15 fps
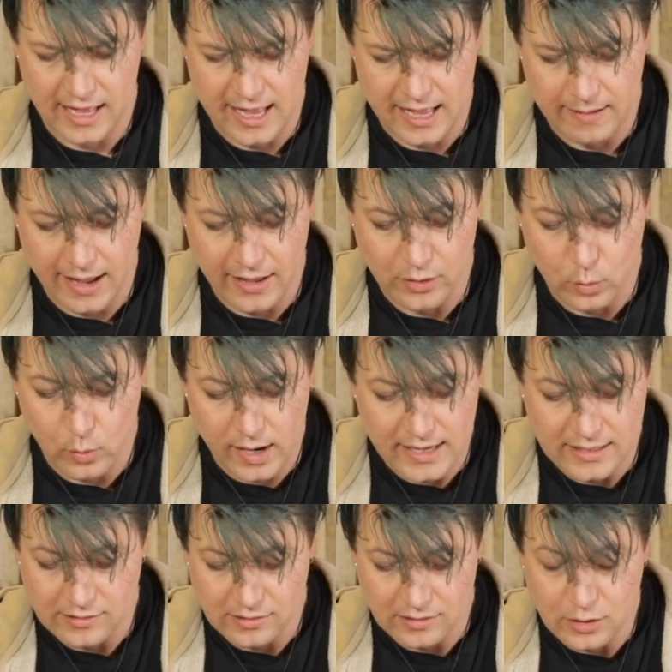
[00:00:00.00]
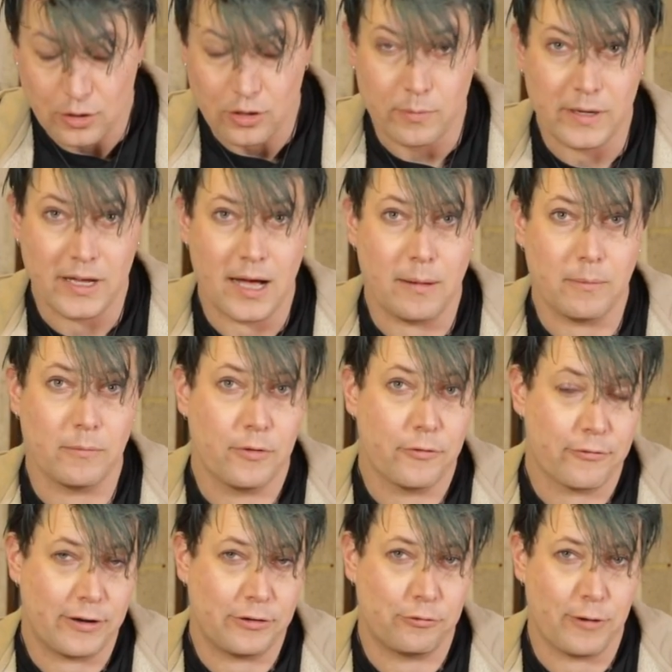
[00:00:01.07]
Otherwise, you could become
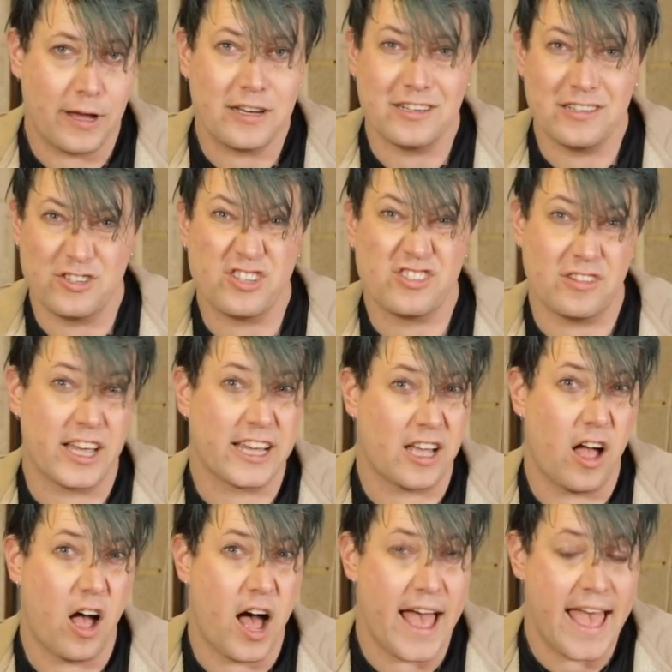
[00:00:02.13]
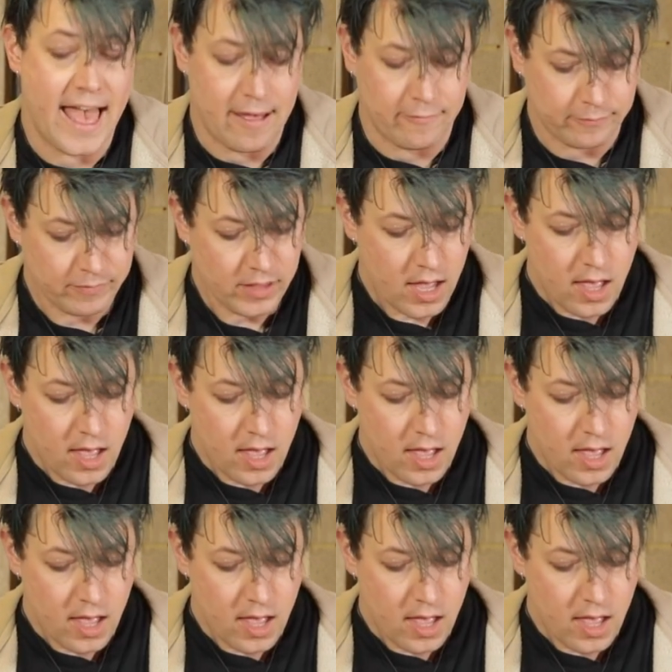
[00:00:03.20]
frustrated just like I have.